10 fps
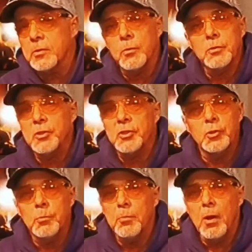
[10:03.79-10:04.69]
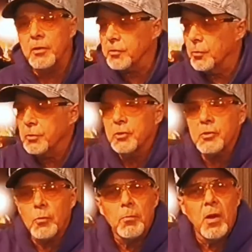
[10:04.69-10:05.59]
Don't just shoot balls. Don't just
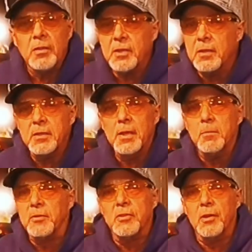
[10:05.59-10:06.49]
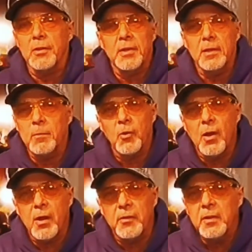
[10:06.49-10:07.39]
throw balls on the table and start hitting them
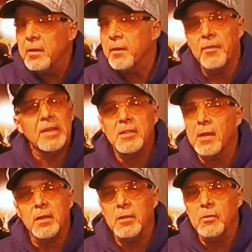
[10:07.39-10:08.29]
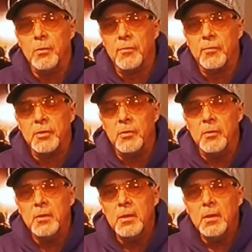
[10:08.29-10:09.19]
around. That's not going to do it for you.
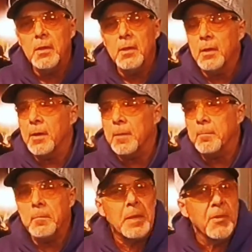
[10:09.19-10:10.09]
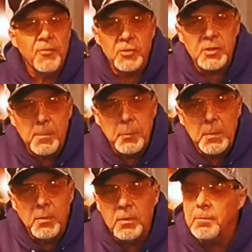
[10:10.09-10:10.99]
Maybe for some
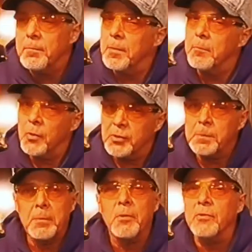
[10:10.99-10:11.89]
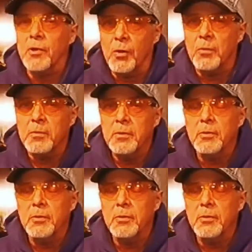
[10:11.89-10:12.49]
people, but most people, no.